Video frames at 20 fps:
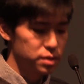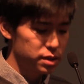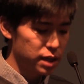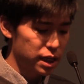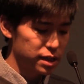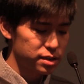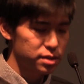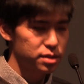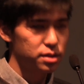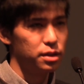
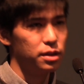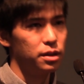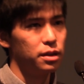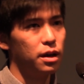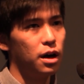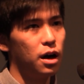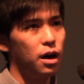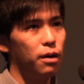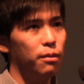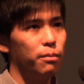That's
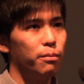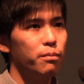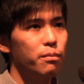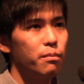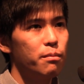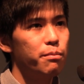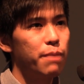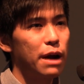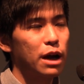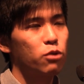the um,
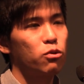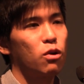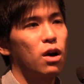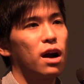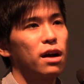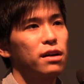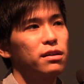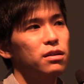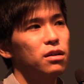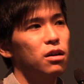
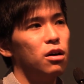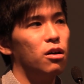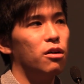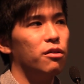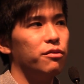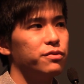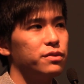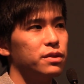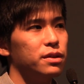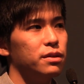background
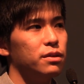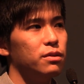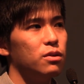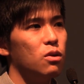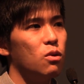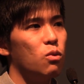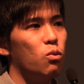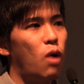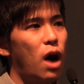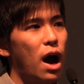of the
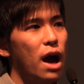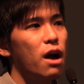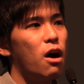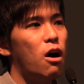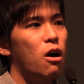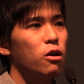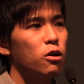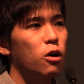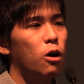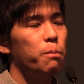why
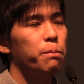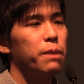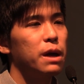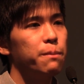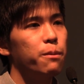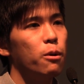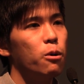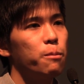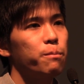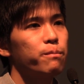Hong Kong
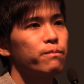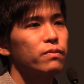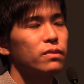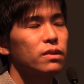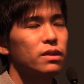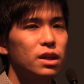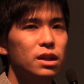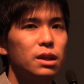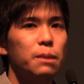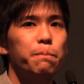people
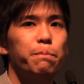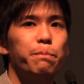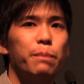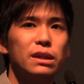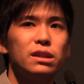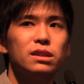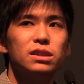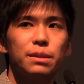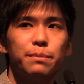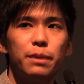didn't
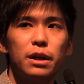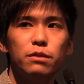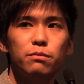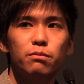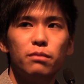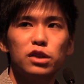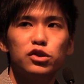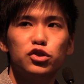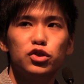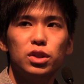
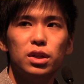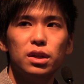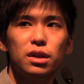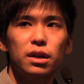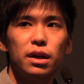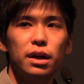participate much